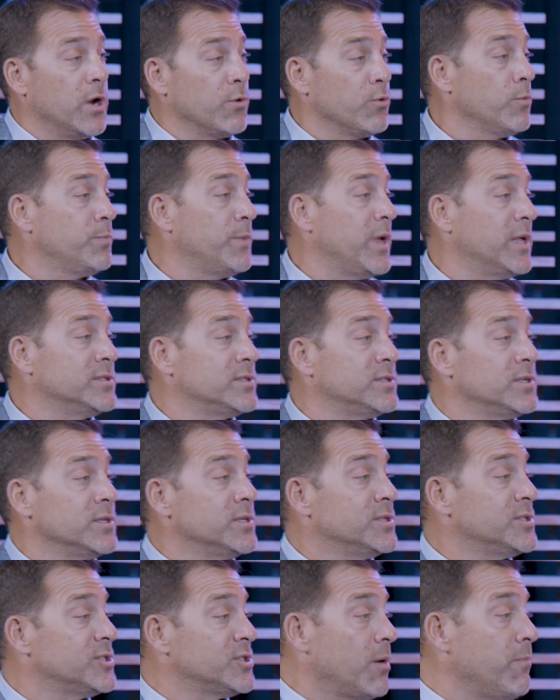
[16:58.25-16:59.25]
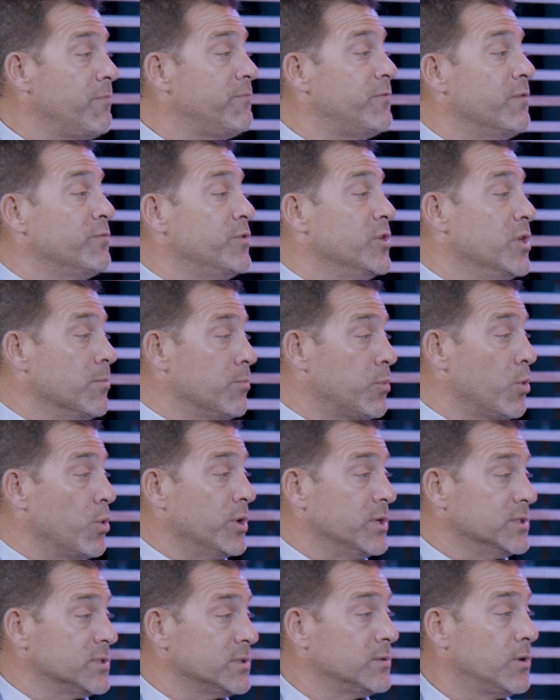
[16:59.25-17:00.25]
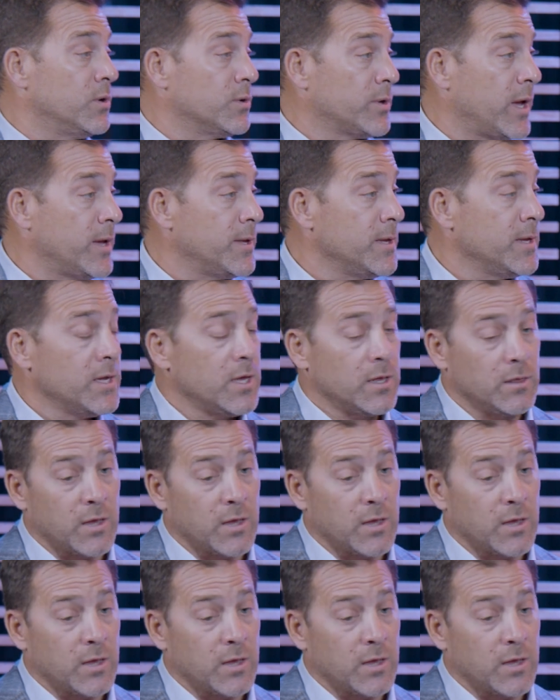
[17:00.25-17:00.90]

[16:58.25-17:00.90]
A group that's sub 50 employees. Okay.